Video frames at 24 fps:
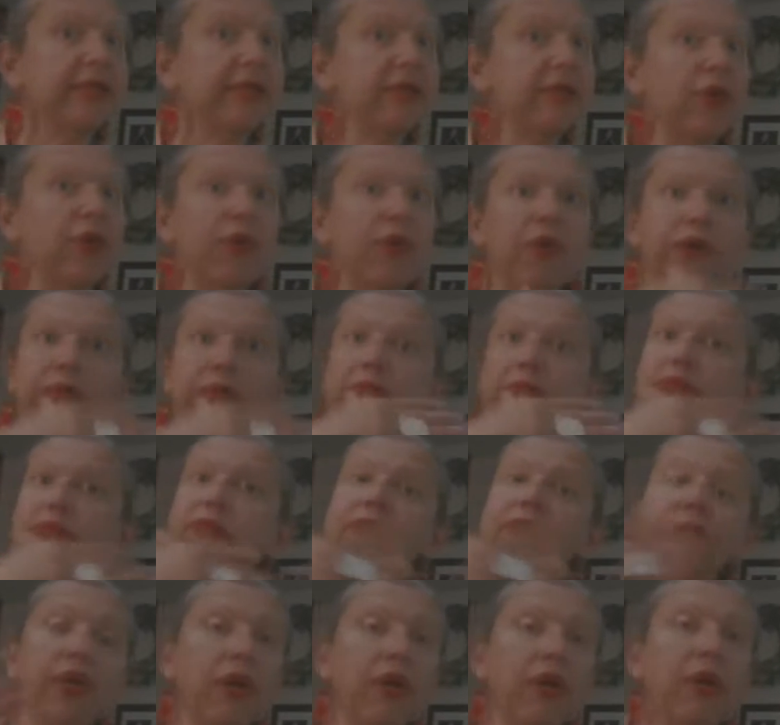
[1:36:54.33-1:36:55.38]
or
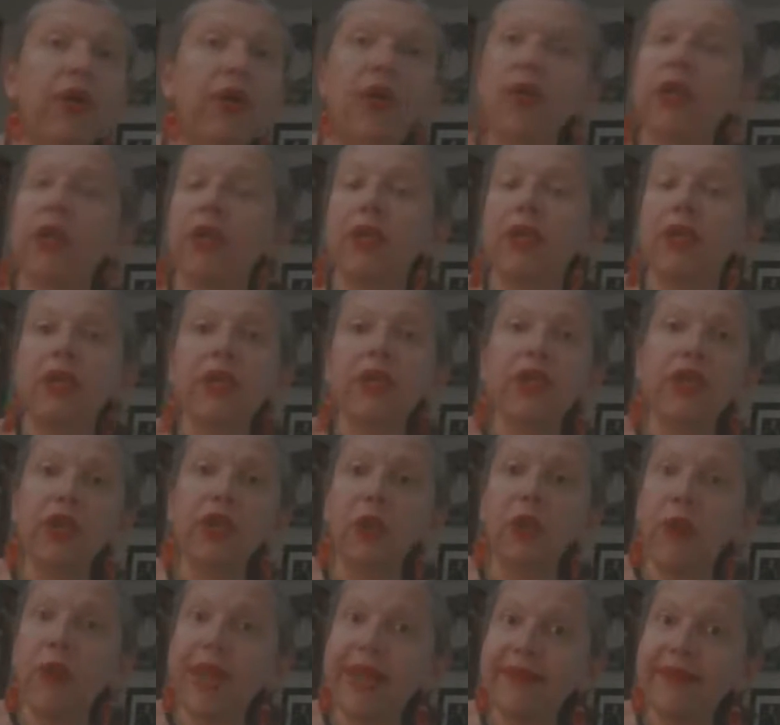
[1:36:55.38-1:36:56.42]
you know, you
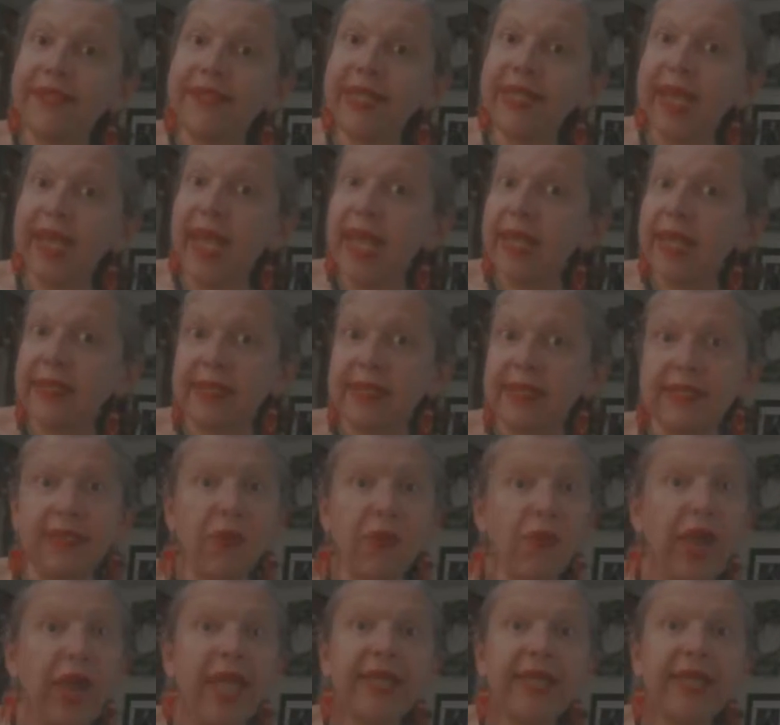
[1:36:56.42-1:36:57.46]
know whatever the case. The
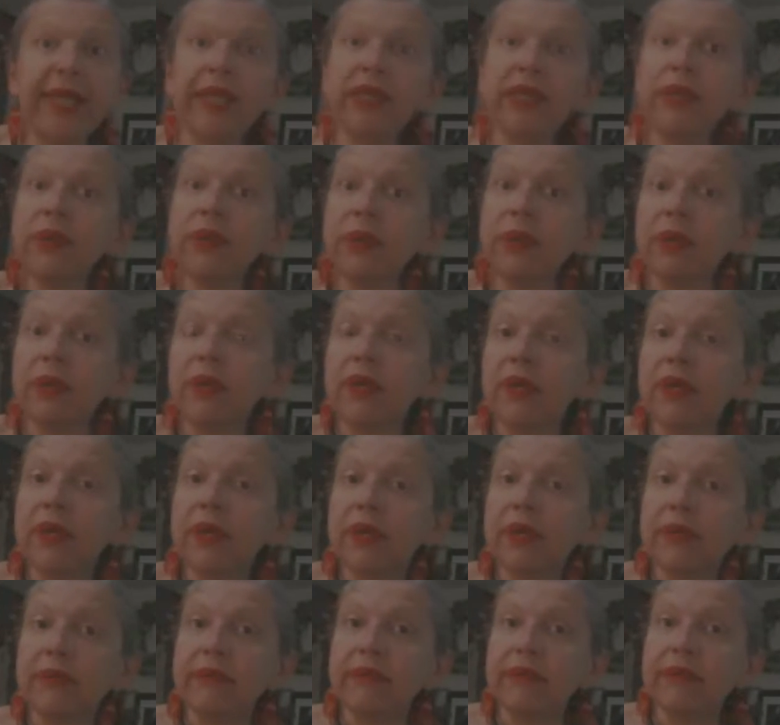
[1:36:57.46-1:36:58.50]
way they do,
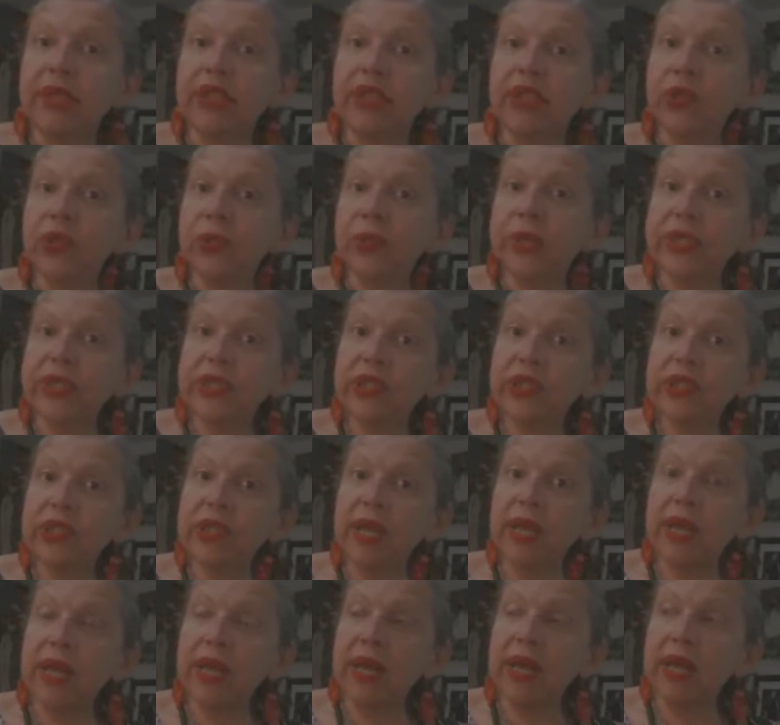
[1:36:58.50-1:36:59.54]
the Jewish
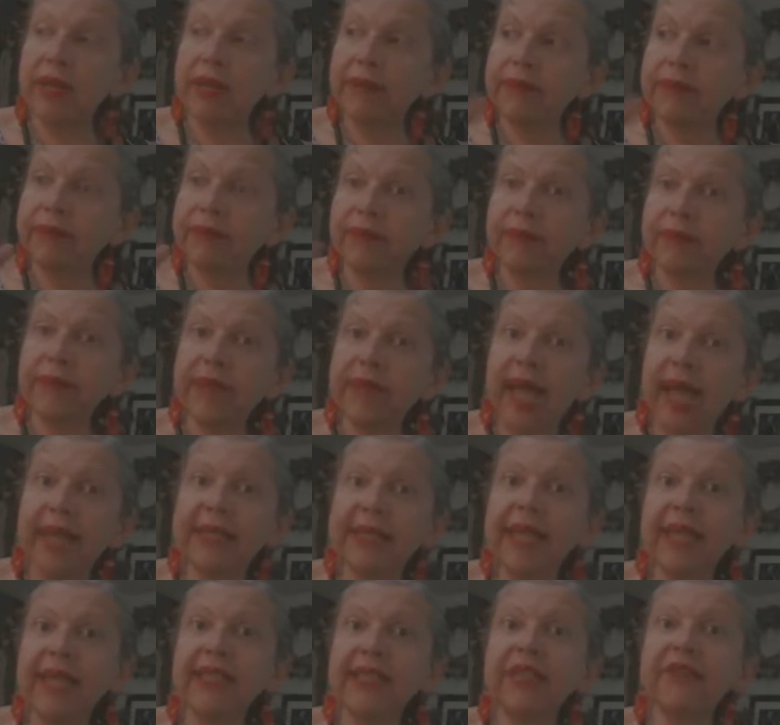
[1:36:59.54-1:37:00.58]
um,
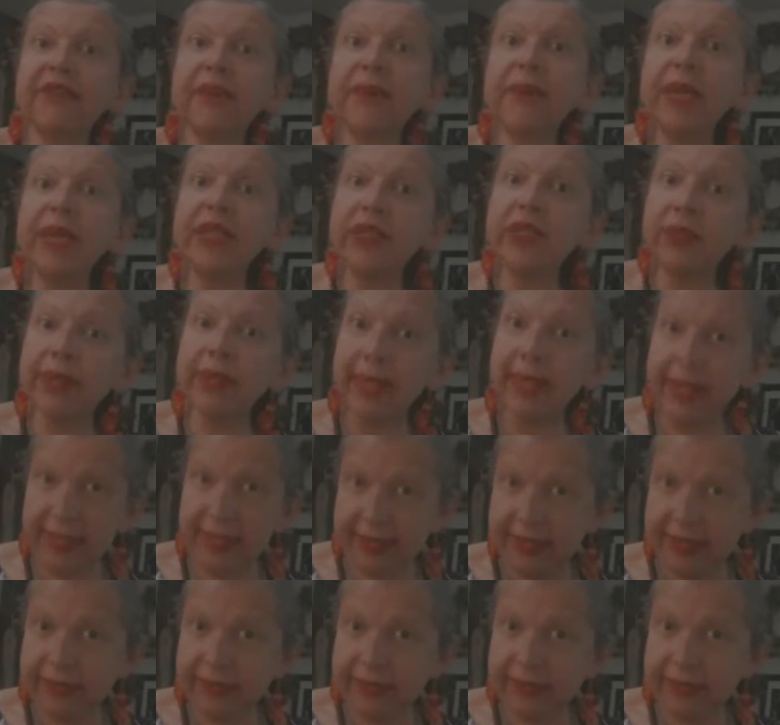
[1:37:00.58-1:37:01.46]
Anti Defamation League,